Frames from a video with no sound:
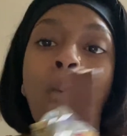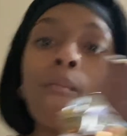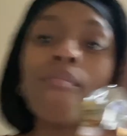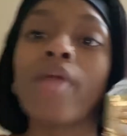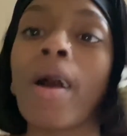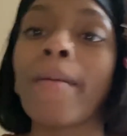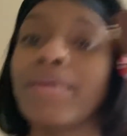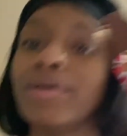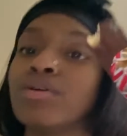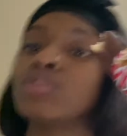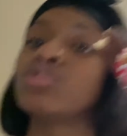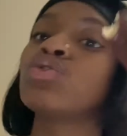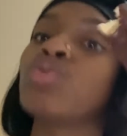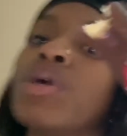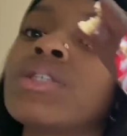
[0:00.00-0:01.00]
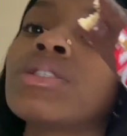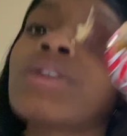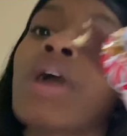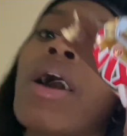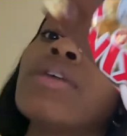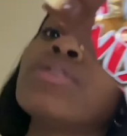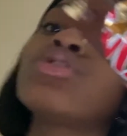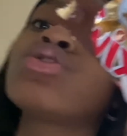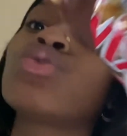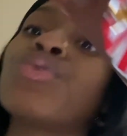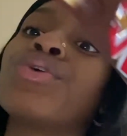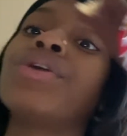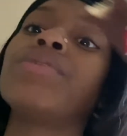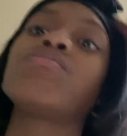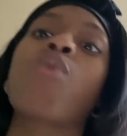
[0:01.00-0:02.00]
Now I'm eating a Twix ice
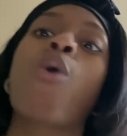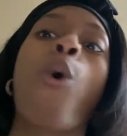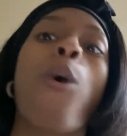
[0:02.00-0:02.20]
cream.